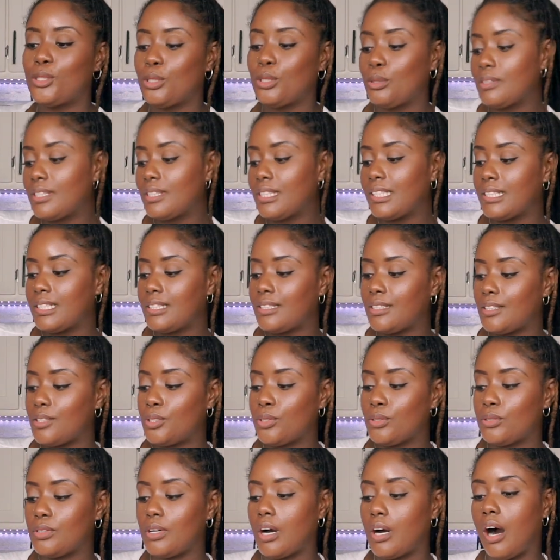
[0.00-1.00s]

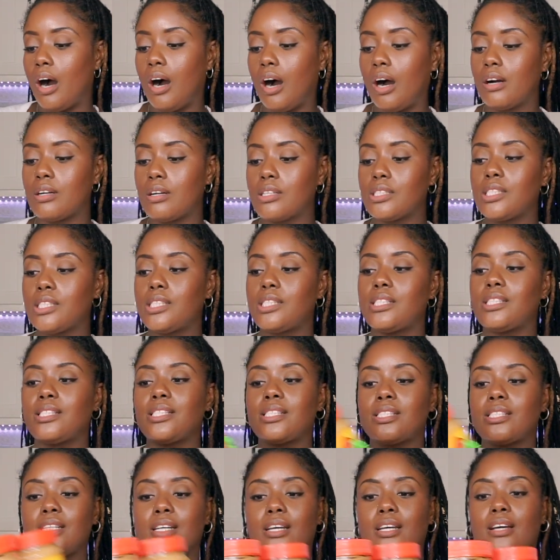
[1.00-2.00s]

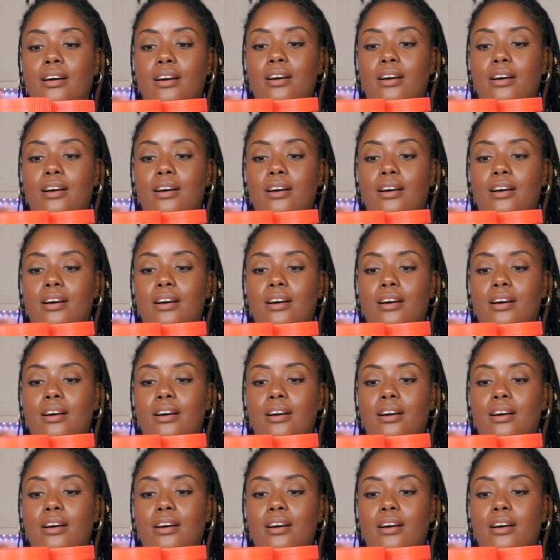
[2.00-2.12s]
232-ounce